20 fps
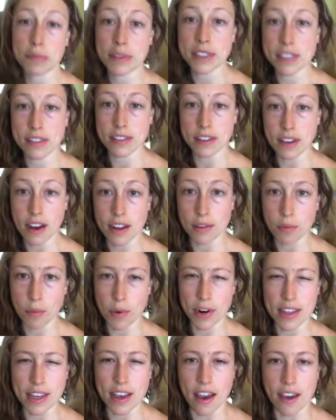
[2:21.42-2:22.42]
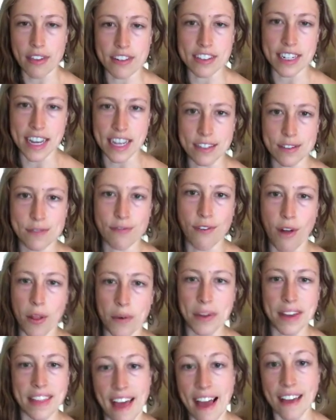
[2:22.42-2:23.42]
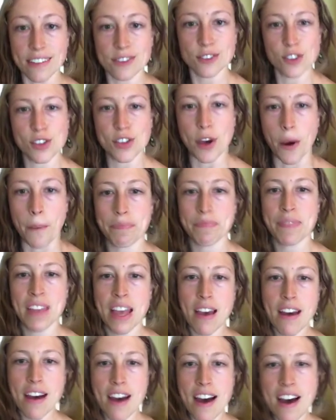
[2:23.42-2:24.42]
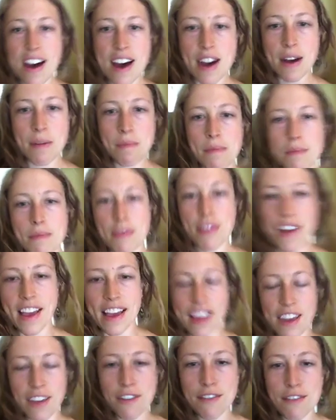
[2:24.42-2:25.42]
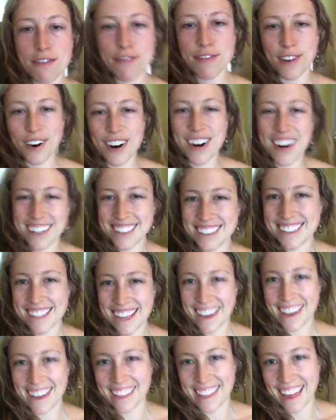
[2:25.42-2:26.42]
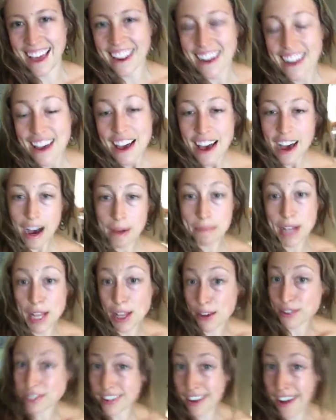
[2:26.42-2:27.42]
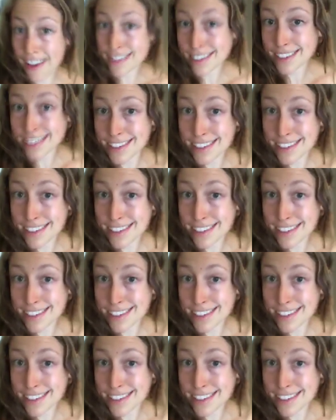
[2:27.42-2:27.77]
herbs on one of the other days following that. So thank you for saying that. Hello to